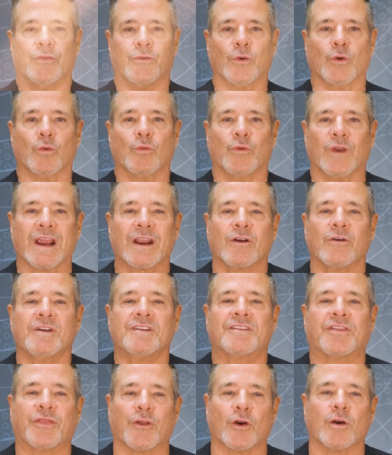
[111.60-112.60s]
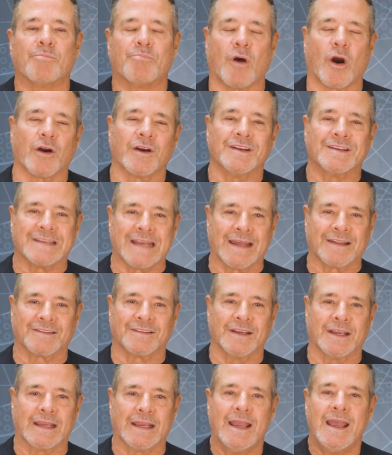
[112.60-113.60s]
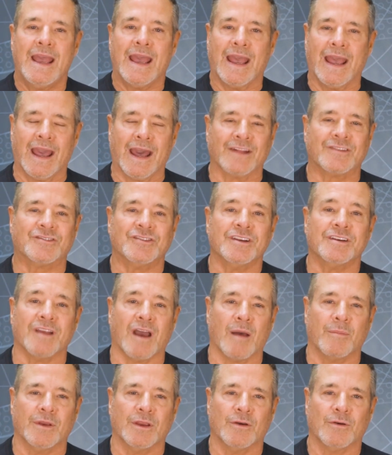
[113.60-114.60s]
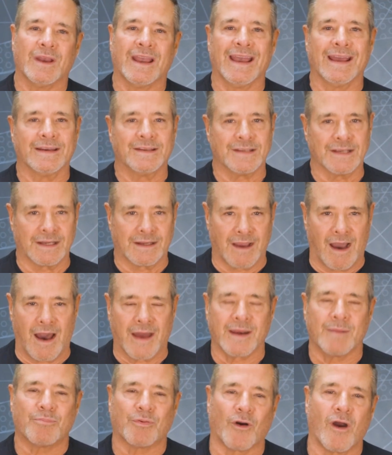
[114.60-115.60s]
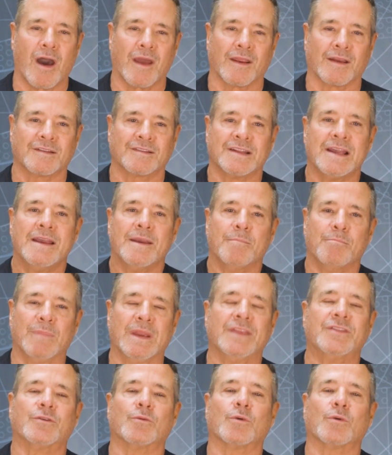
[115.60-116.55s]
Through rigorous third-party testing, SGW and Tenkati products meet the